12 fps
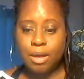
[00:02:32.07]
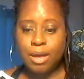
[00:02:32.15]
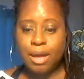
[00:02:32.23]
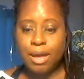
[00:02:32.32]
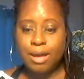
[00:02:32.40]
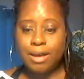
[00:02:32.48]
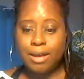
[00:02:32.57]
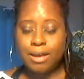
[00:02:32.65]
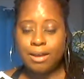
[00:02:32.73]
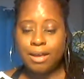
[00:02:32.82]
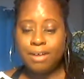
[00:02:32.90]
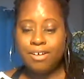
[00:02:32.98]

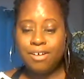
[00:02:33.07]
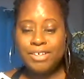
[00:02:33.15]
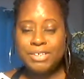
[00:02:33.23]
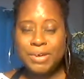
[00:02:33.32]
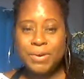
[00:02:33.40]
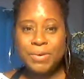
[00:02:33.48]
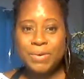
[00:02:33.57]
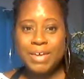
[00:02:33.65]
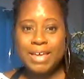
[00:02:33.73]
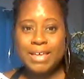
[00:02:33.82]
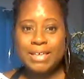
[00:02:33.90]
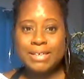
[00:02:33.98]
And it also
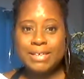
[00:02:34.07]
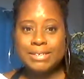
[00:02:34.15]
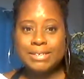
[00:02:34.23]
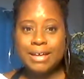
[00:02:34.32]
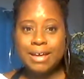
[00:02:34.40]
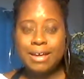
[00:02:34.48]
is